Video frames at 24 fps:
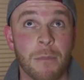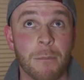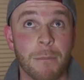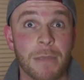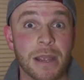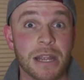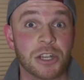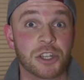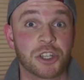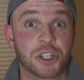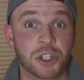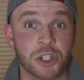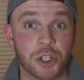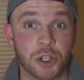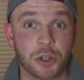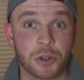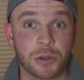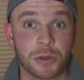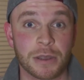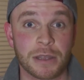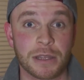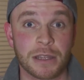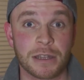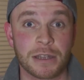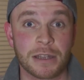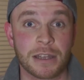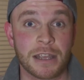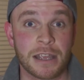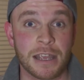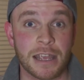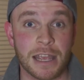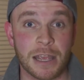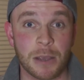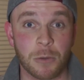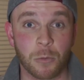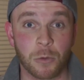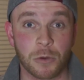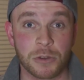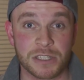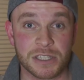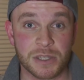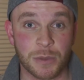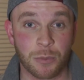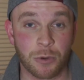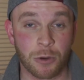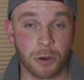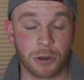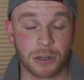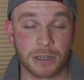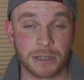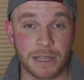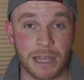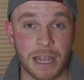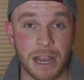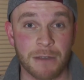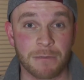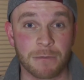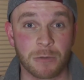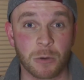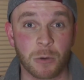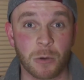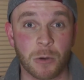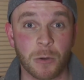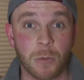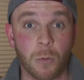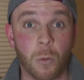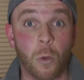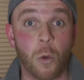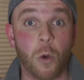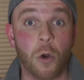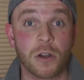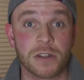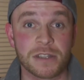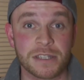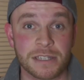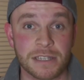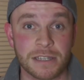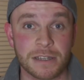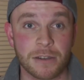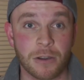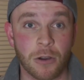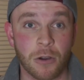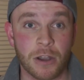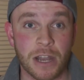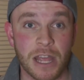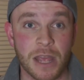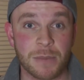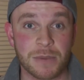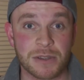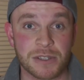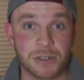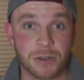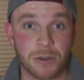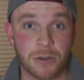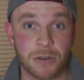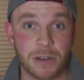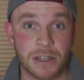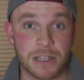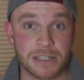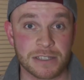made sure that it was the product that everyone wanted on Amazon,